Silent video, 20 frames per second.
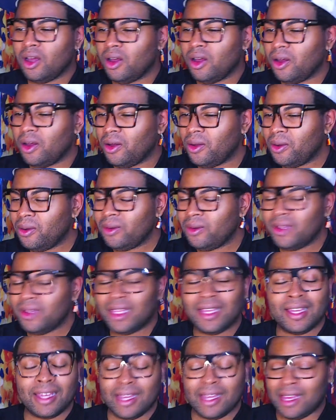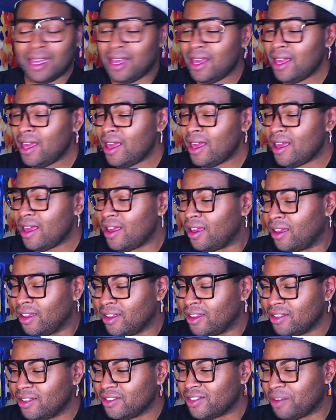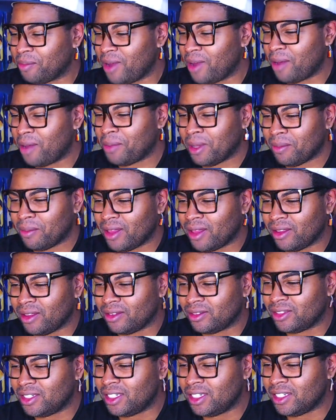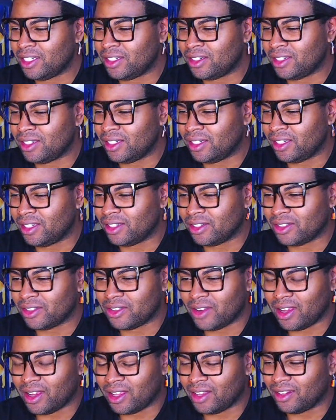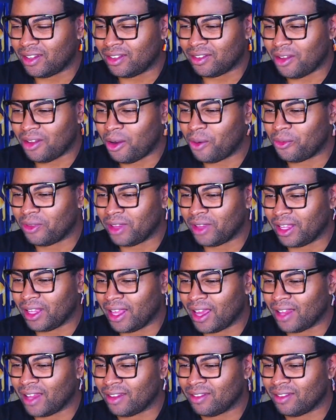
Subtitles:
Okay. So I popped up my little cheat sheet here so I can hopefully get